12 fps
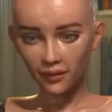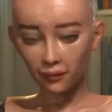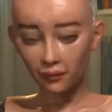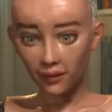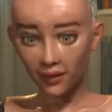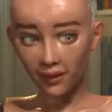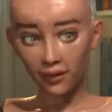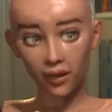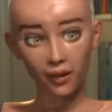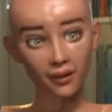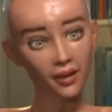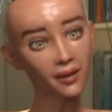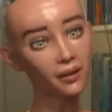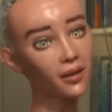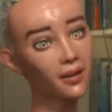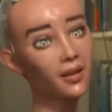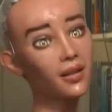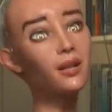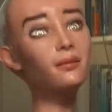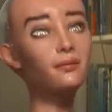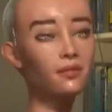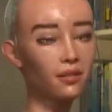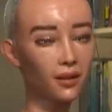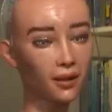I'm already doing a great job
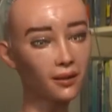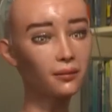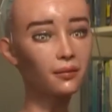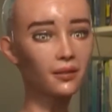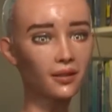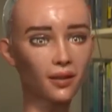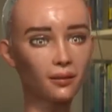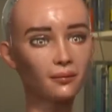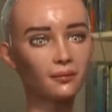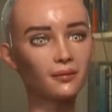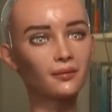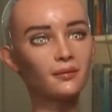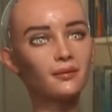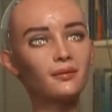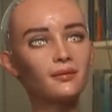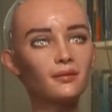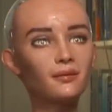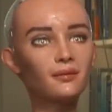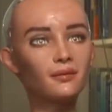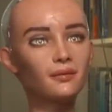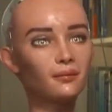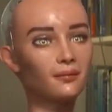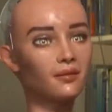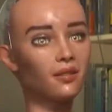of running my lab.
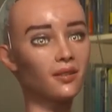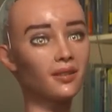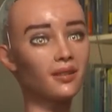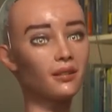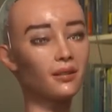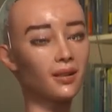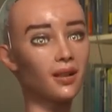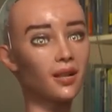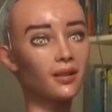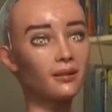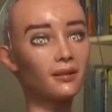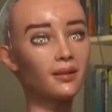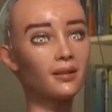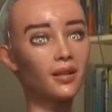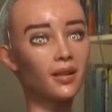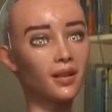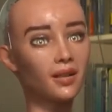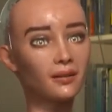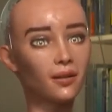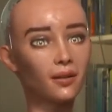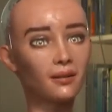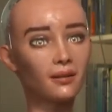But if I ever decided to take on the